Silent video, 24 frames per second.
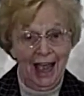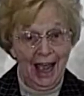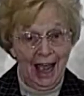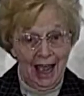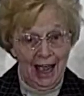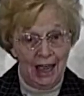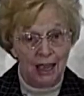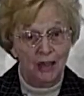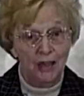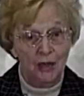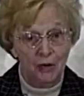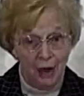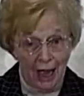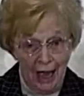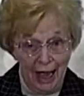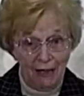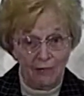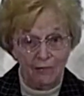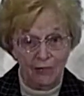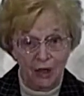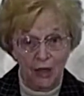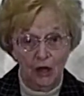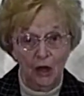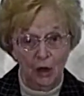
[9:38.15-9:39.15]
And you have
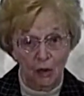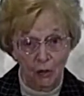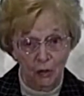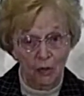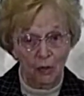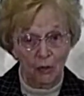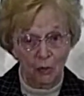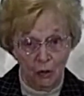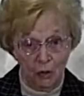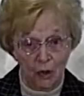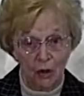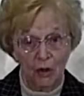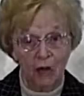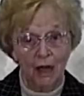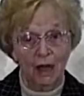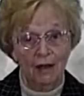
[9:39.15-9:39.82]
to know the Word